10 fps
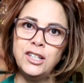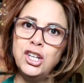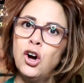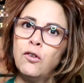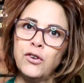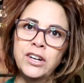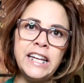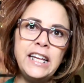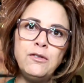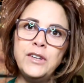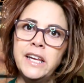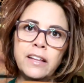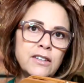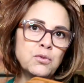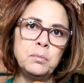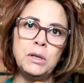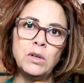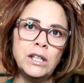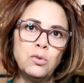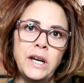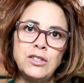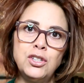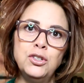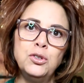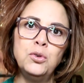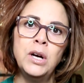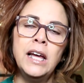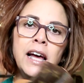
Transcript: You know, for an evening, this would be really great too.